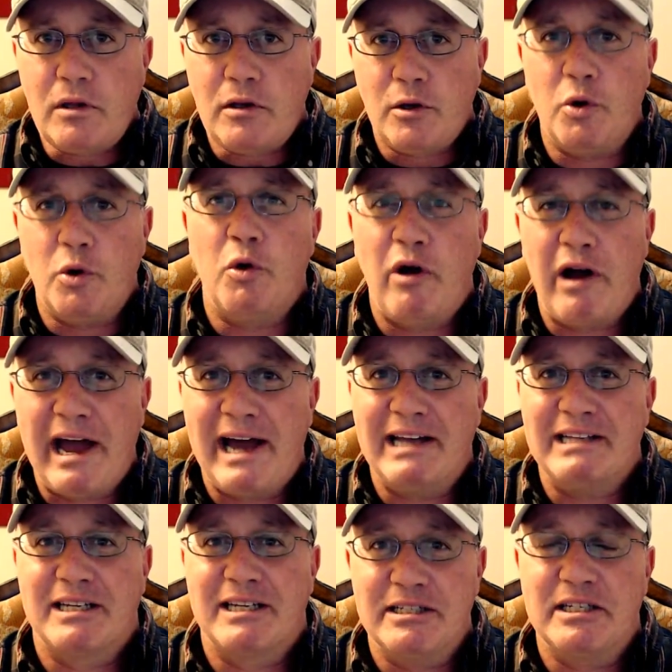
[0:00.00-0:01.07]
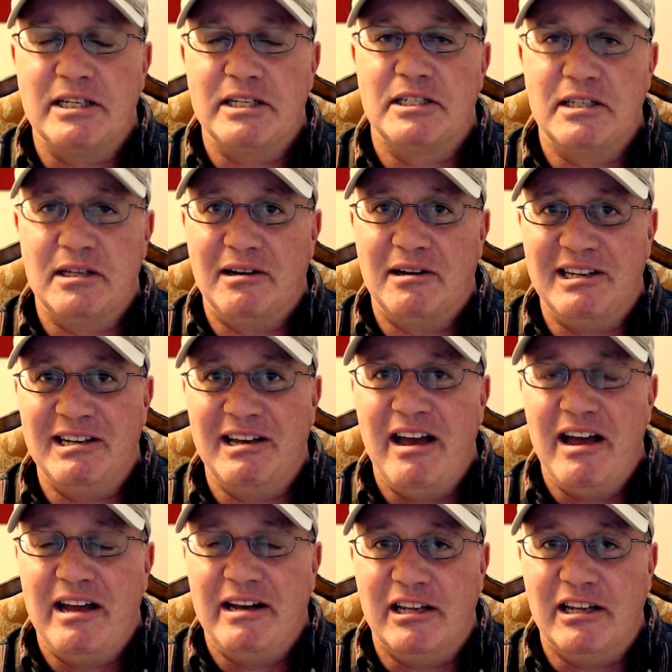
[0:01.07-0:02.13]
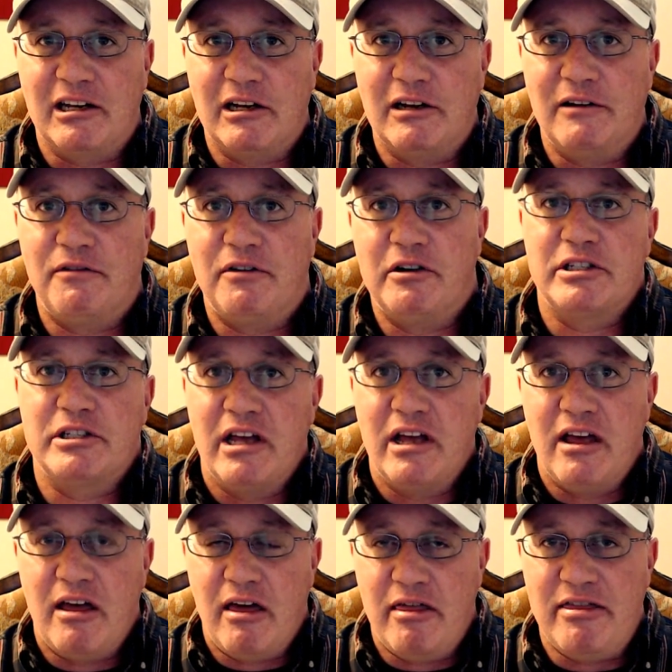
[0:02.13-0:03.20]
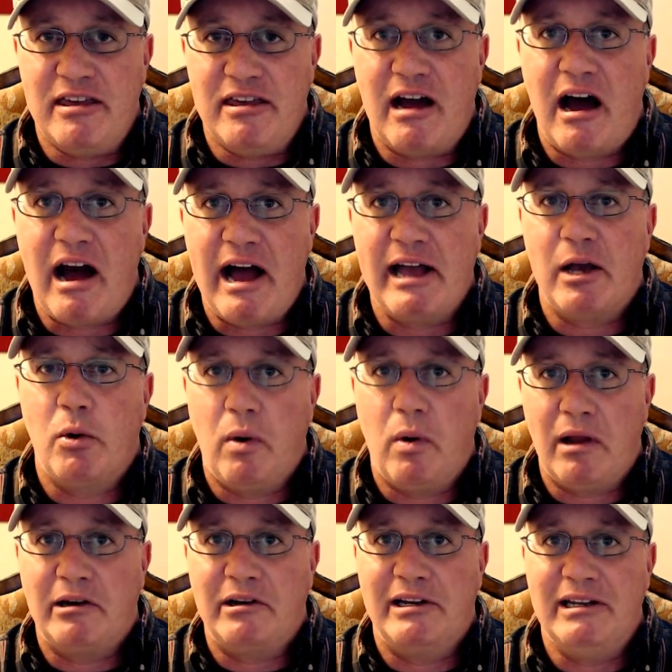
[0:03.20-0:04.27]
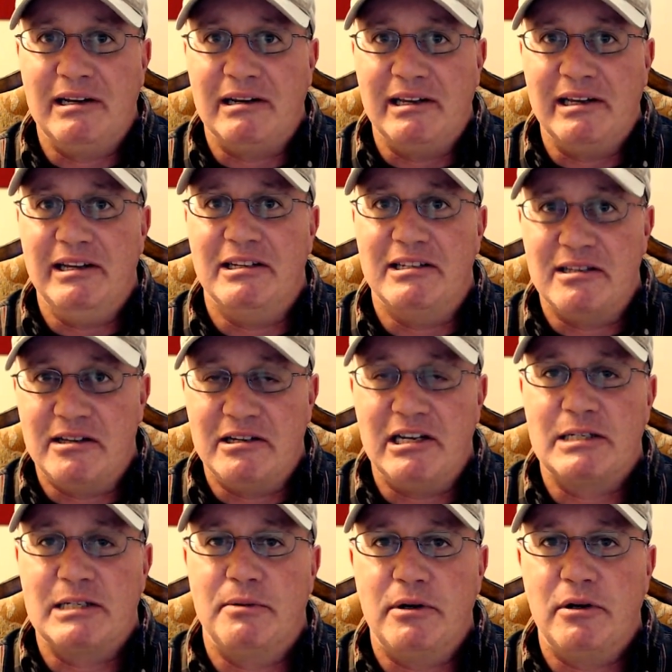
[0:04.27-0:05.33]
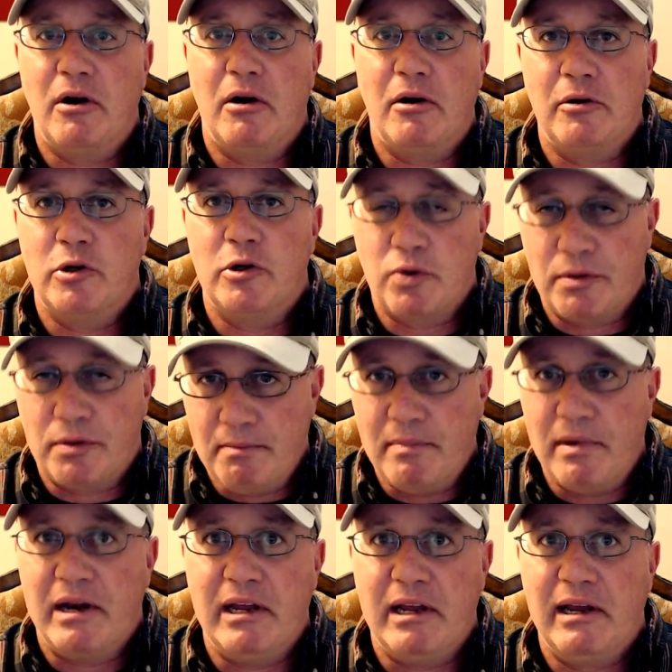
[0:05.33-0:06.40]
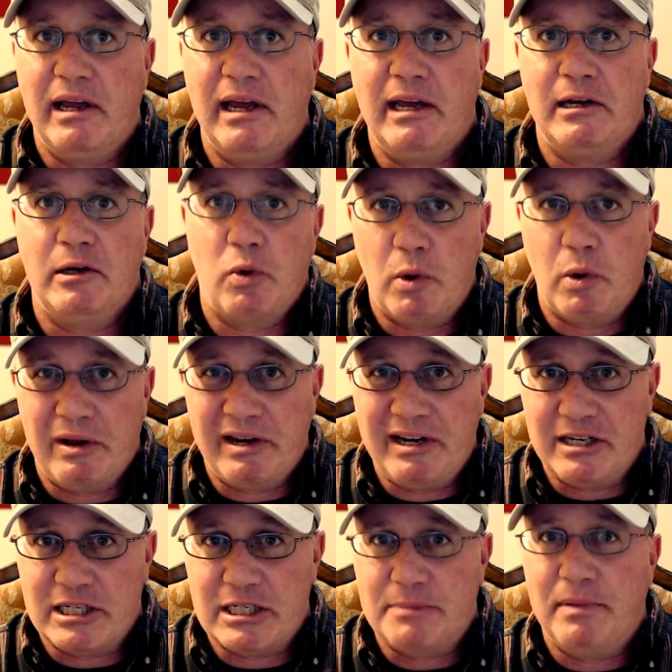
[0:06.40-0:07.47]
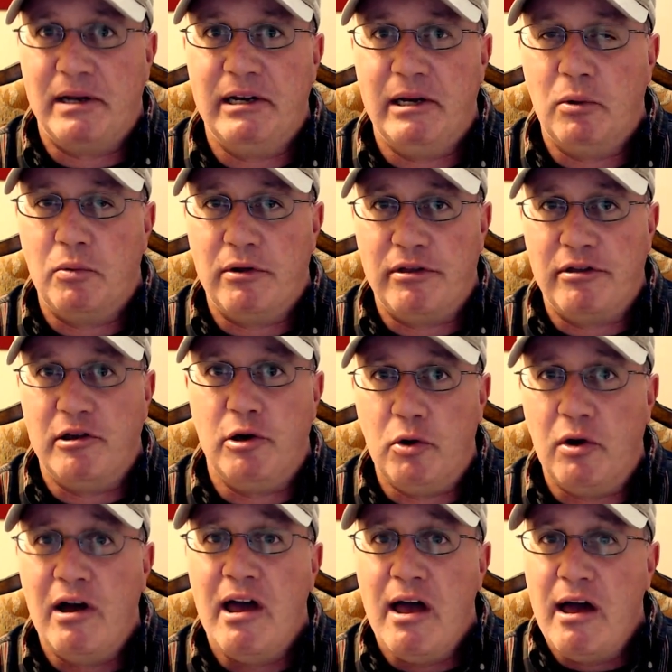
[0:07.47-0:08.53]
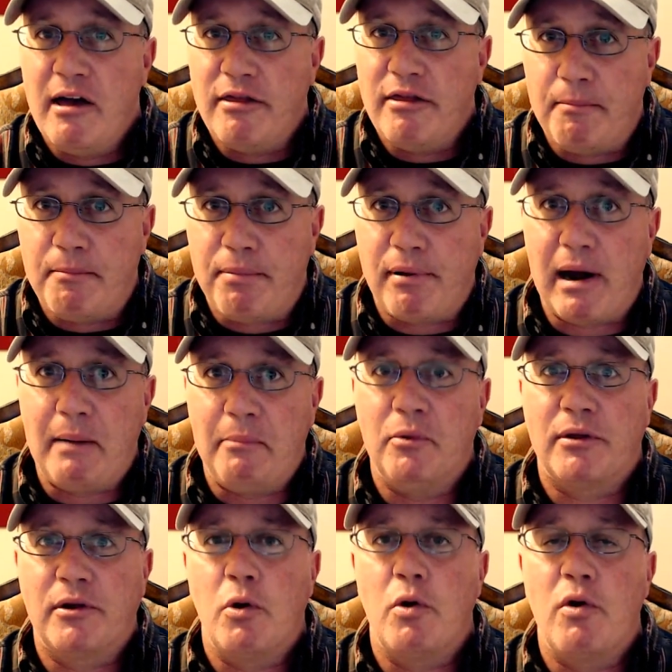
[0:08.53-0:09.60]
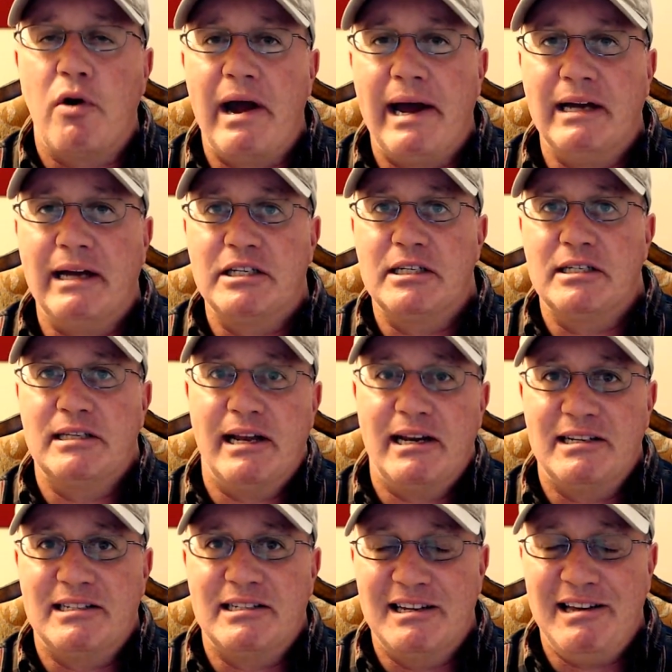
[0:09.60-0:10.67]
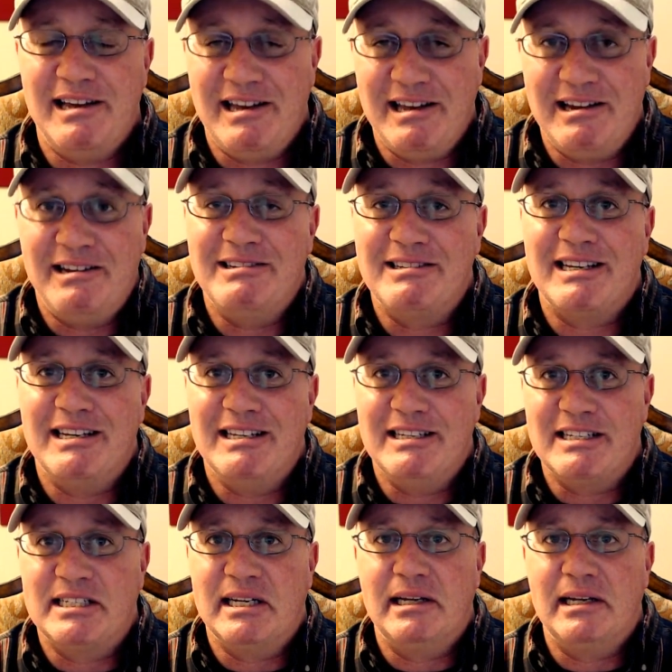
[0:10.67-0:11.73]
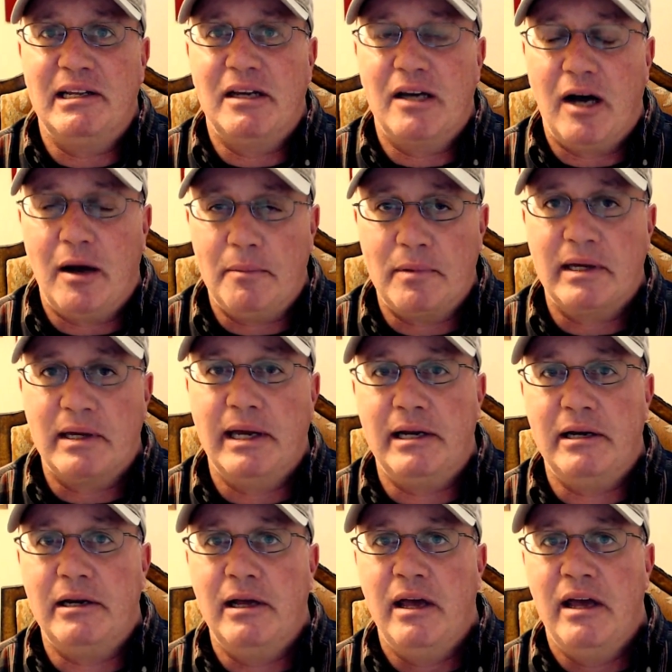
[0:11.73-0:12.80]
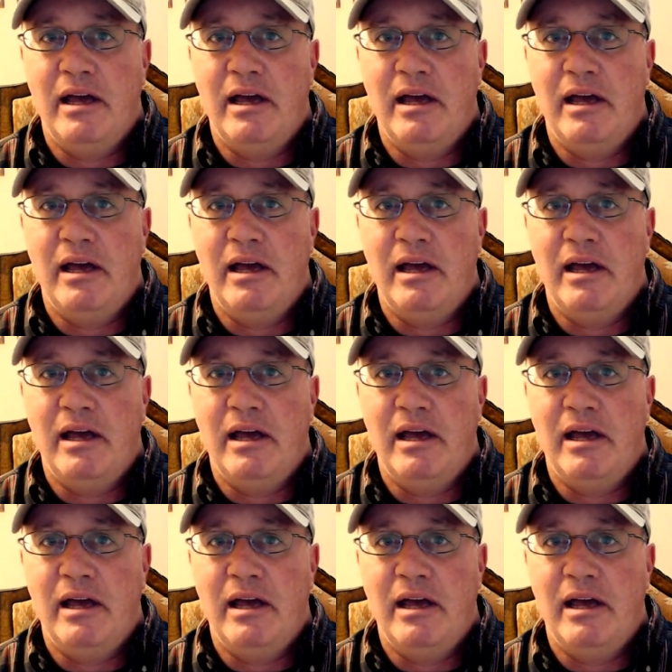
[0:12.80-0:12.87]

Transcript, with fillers: Google Ads consistently delivers the high quality leads, the desperate dog owners with money in hand who are ready to spend it with you. The problem with Google Ads is that it is insanely complicated.